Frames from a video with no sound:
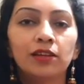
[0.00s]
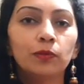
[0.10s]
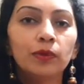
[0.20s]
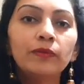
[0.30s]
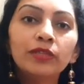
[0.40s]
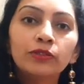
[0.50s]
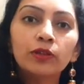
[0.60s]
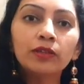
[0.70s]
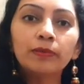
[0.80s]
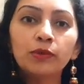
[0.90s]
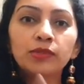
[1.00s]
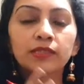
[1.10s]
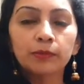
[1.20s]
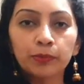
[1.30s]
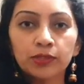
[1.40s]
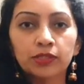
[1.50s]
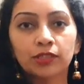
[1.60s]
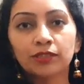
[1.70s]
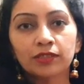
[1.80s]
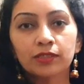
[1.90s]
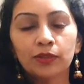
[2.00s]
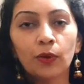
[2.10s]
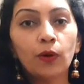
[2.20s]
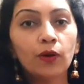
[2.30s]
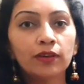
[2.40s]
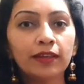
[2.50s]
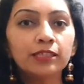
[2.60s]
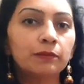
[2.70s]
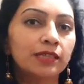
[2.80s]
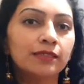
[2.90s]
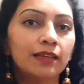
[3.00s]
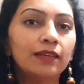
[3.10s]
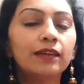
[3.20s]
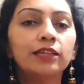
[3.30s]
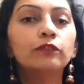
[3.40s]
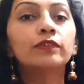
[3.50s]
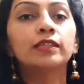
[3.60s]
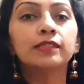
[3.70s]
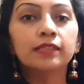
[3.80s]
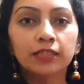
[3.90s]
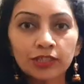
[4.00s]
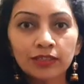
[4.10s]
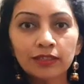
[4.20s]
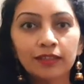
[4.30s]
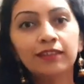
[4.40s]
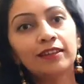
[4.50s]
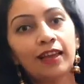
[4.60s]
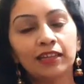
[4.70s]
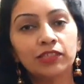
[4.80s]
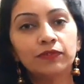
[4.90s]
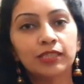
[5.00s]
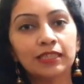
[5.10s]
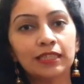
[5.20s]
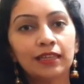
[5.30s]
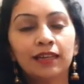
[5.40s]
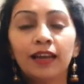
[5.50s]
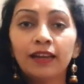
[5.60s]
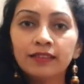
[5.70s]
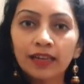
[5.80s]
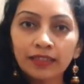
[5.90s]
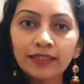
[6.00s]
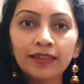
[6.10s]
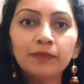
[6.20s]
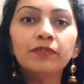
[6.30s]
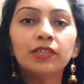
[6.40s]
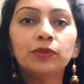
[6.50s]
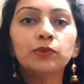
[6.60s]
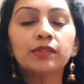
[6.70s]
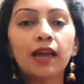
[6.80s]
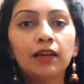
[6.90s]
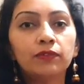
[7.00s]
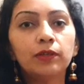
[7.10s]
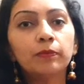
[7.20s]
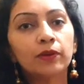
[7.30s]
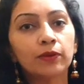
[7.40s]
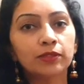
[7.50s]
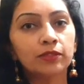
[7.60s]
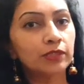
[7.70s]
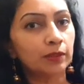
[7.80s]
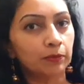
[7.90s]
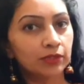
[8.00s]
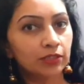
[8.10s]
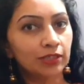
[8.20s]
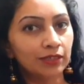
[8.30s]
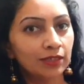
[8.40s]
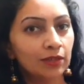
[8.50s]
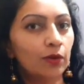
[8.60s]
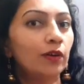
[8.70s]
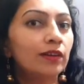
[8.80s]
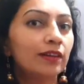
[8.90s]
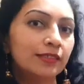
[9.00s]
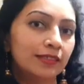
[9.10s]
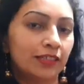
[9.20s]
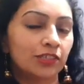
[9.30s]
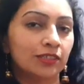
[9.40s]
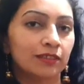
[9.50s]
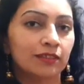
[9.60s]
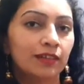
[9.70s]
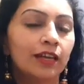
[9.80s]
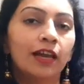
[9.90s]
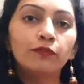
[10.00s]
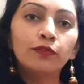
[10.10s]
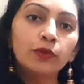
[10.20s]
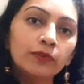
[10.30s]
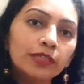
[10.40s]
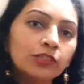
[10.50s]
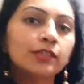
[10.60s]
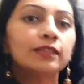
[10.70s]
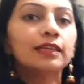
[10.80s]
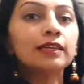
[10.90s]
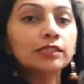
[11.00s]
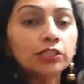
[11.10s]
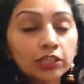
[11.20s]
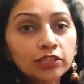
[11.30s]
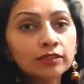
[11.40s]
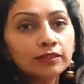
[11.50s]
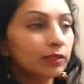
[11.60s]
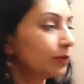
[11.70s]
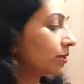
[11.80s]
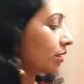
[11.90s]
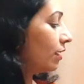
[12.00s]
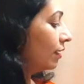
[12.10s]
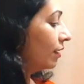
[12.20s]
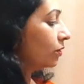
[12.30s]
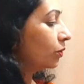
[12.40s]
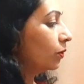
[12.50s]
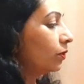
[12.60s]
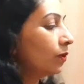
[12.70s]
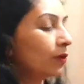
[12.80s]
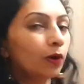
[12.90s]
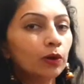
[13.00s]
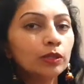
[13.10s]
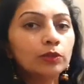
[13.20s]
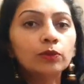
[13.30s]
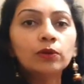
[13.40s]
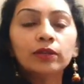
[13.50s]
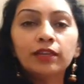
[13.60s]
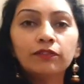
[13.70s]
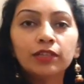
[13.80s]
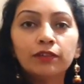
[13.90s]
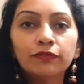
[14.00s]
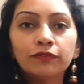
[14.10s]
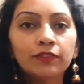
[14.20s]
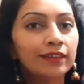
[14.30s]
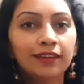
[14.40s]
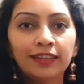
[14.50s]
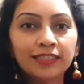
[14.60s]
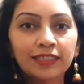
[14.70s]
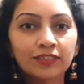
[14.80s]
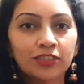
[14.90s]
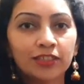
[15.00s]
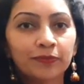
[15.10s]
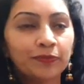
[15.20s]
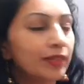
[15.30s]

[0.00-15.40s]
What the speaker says: When we talk about suppositions or express any kind of concession in an activity, at that time we use adverb clause of supposition or concession, and for which the conjunctions used are though, although, even if, etc.